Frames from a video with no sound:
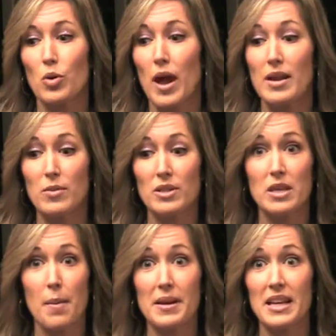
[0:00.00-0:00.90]
anyone's
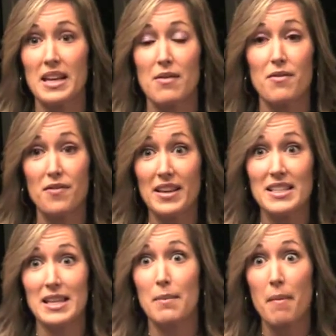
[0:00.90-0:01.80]
coming in and
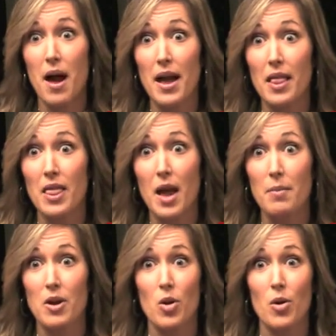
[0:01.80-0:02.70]
fixing my
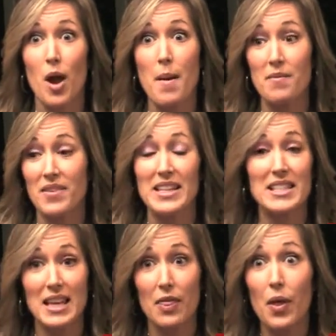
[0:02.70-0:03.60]
alignment or I'm
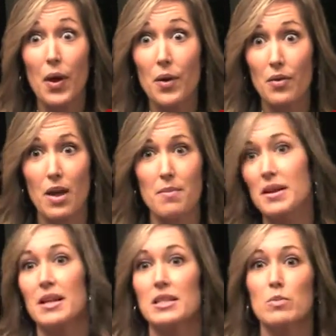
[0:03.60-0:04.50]
fixing their
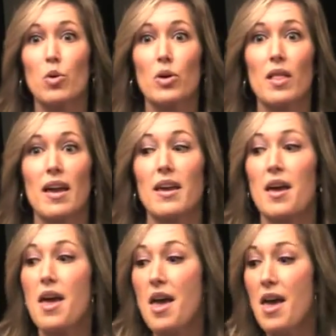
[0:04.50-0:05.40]
alignment. It's more like
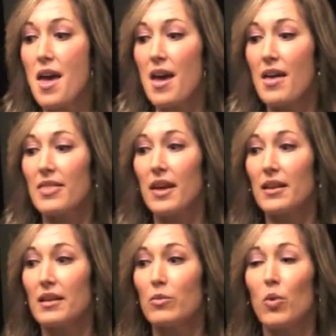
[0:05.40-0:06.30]

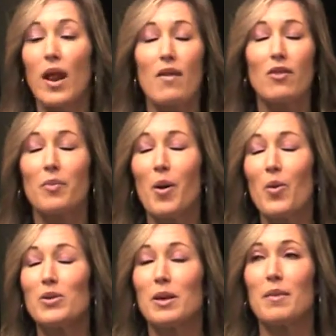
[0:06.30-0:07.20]
that whatever
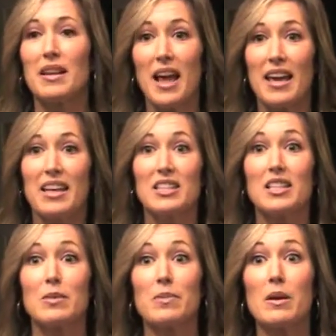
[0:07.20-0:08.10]
pose I'm in, I can
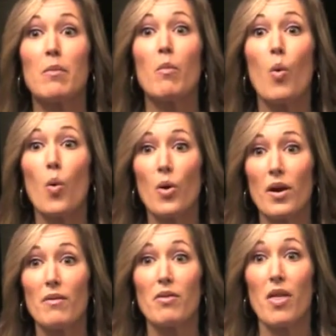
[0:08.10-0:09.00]
just be more
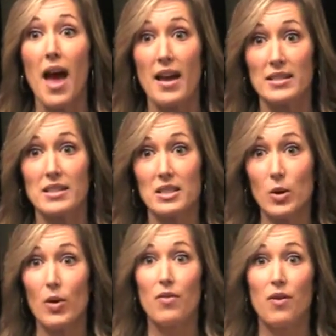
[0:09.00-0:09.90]
of that.
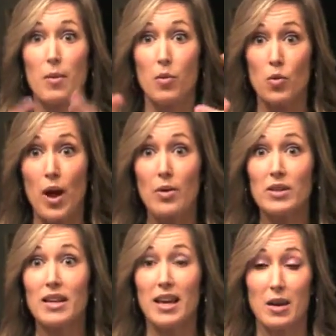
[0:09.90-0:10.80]
So if I'm
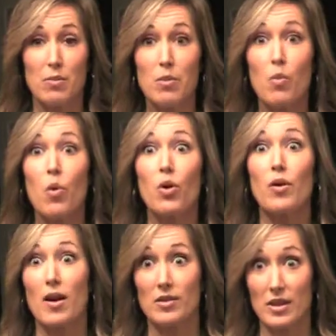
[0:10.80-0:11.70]
grounded, I can be more
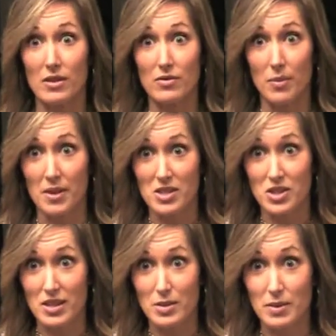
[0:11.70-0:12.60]
grounded from the
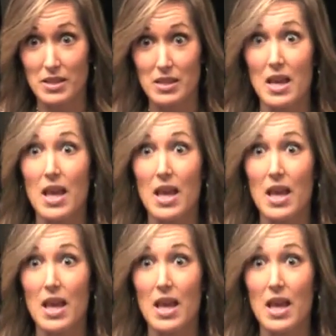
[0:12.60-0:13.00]
adjustment.